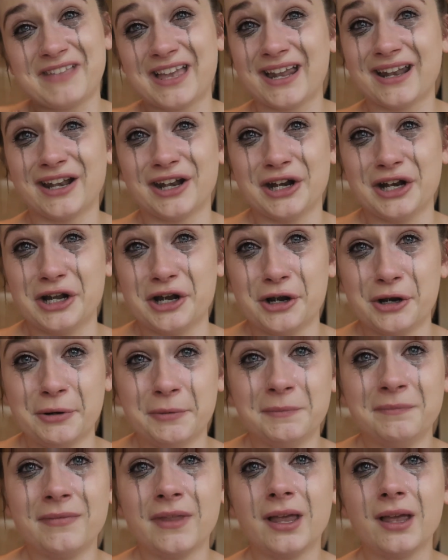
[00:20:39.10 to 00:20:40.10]
I don't
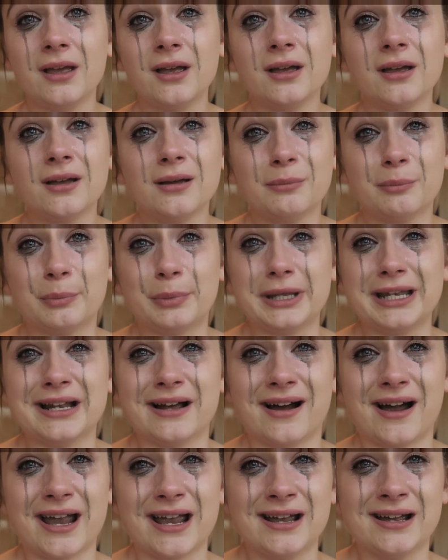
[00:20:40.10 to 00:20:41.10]
know, be
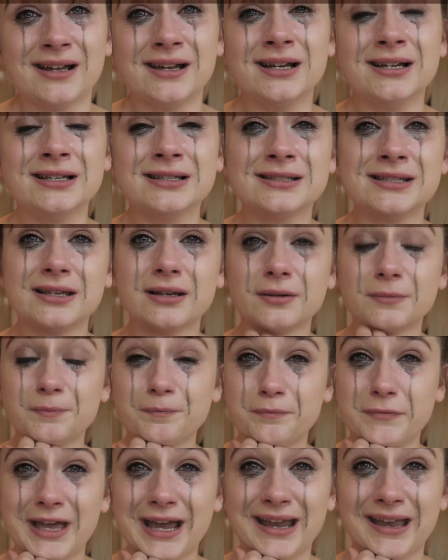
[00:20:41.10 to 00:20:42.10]
nice,
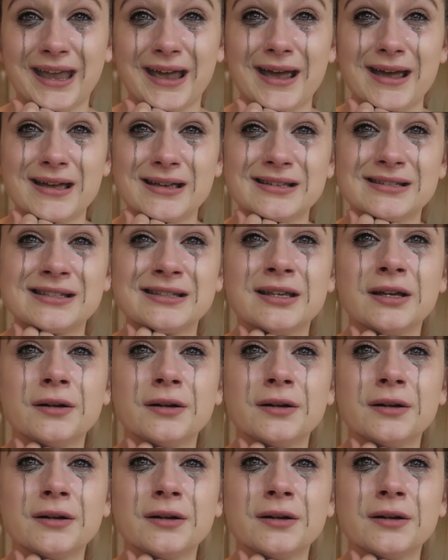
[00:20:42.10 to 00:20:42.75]
I guess.